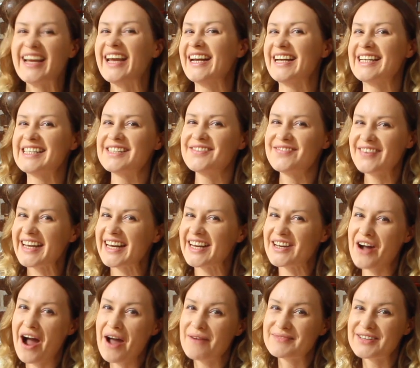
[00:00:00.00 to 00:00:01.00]
In this
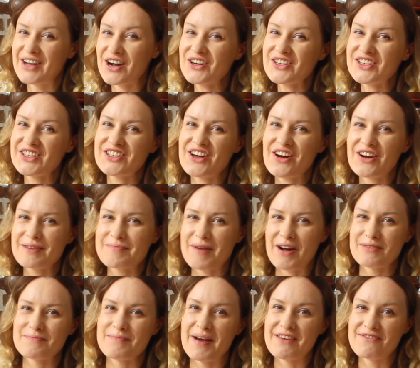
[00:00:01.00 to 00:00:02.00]
video, I'm going to talk
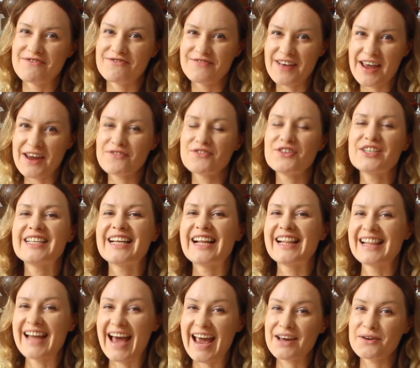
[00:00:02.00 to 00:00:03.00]
about my favorite
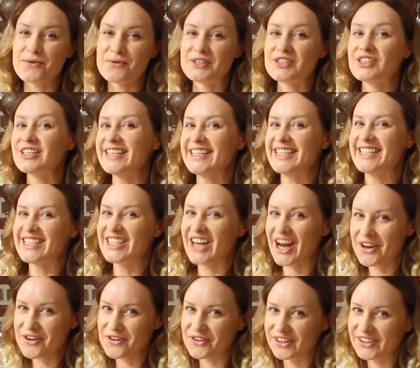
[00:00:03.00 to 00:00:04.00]
language in
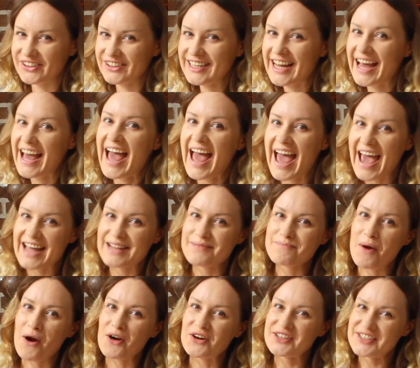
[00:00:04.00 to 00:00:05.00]
general
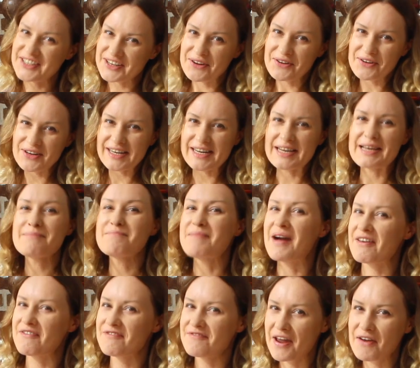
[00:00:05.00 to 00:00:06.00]
and particularly
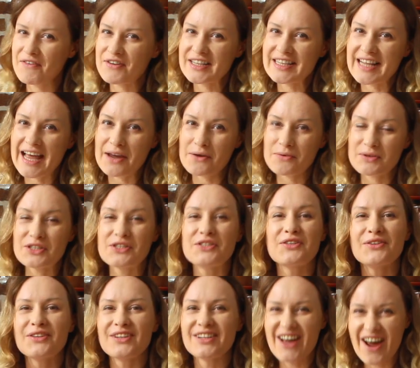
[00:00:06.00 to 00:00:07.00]
my favorite language
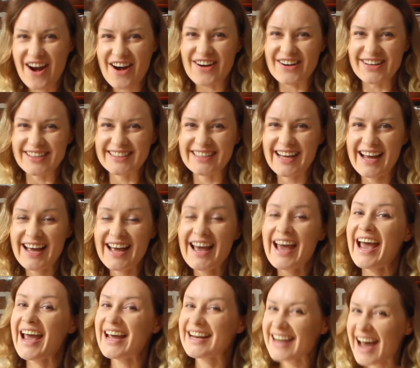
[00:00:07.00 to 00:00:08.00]
to learn.
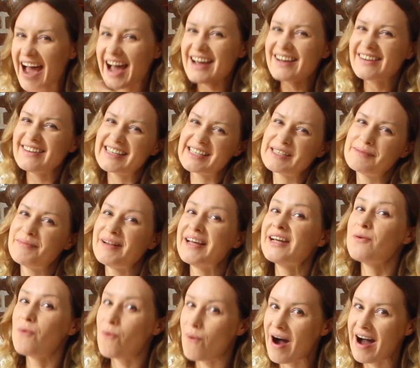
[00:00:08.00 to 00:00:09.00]
And I'll
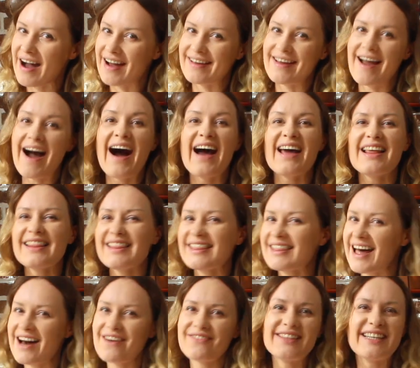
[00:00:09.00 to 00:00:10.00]
explain why I
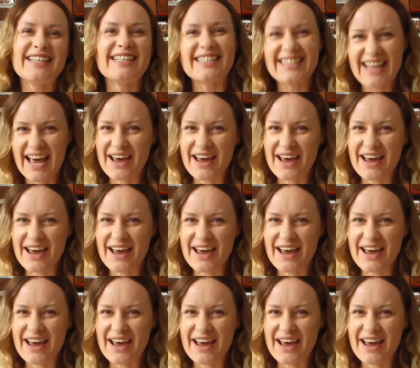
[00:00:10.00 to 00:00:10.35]
love this